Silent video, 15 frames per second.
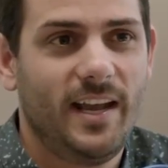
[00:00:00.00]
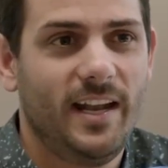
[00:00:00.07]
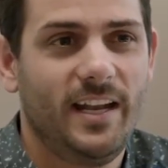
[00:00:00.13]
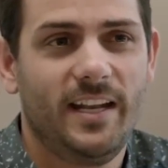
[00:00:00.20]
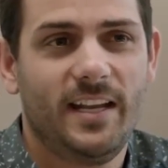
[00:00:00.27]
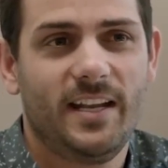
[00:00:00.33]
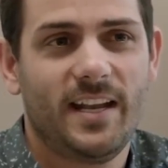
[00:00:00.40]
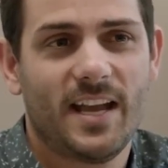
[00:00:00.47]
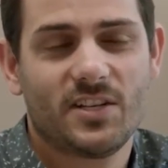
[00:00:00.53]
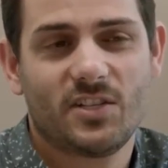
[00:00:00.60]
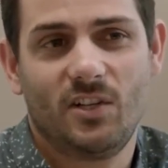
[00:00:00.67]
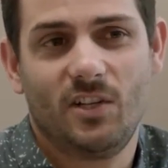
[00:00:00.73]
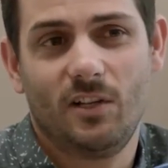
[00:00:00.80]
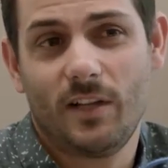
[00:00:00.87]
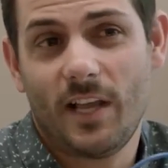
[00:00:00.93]
and any
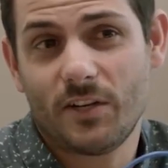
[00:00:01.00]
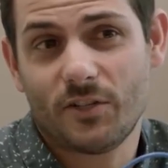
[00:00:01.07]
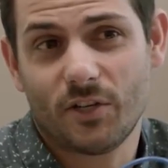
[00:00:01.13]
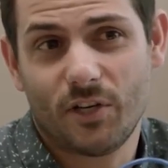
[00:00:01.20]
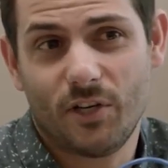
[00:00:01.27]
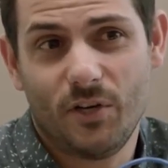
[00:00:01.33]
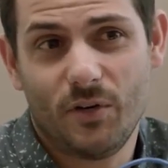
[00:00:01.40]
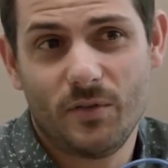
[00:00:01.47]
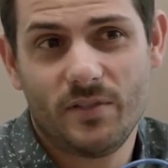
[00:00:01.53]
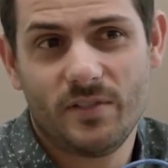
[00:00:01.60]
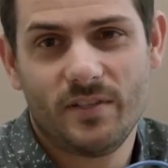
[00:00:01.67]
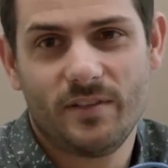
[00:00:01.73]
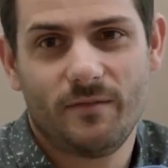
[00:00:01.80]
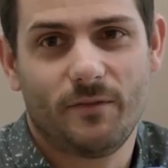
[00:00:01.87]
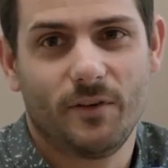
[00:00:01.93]
National Electric
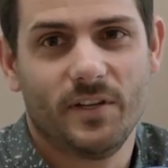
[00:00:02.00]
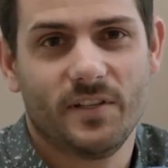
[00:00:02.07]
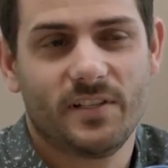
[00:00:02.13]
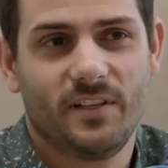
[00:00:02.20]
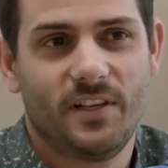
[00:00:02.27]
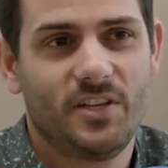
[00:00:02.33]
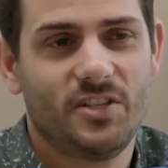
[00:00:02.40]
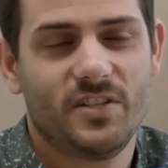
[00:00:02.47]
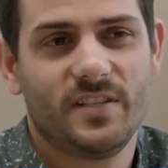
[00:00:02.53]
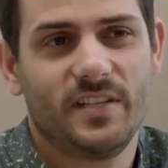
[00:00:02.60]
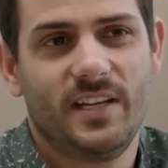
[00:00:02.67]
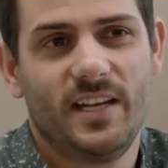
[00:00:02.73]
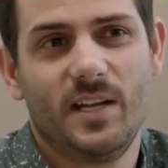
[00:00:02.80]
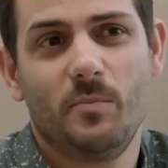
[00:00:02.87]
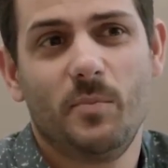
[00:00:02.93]
codes for installations
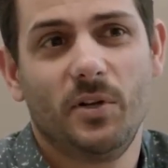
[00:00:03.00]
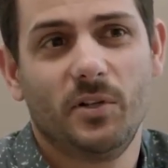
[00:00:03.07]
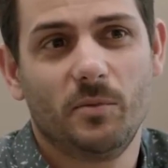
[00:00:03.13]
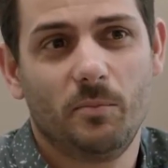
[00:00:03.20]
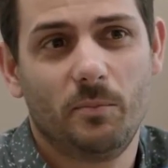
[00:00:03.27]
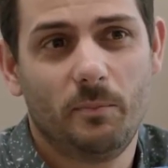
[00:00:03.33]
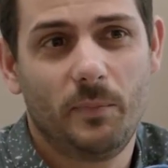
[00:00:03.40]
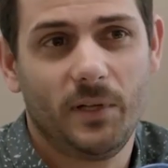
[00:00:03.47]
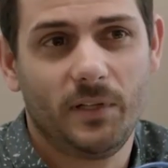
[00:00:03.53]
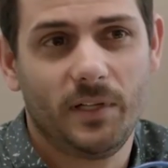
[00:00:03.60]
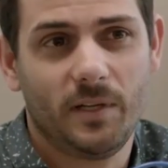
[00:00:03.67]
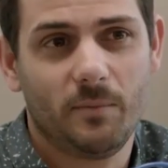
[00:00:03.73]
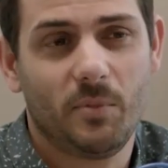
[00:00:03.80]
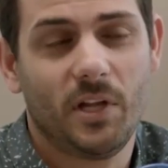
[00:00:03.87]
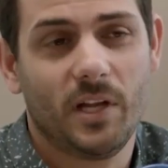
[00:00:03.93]
in any
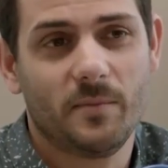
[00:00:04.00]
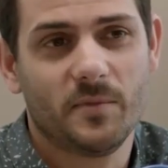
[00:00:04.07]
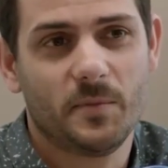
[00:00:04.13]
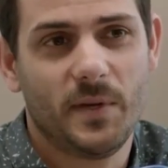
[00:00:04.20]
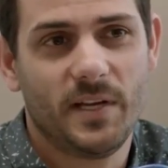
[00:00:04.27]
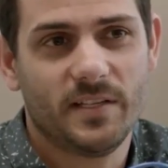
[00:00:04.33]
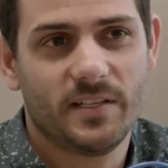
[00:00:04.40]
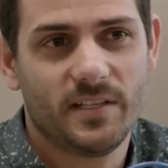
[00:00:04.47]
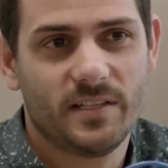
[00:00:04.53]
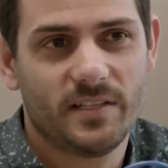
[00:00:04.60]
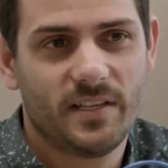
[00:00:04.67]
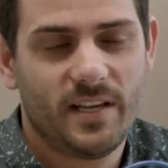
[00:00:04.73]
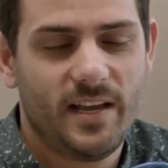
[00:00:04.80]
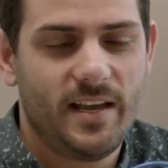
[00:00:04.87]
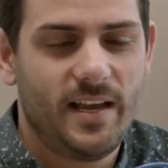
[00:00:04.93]
building plenum
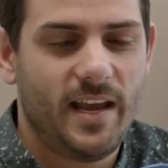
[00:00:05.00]
spaces.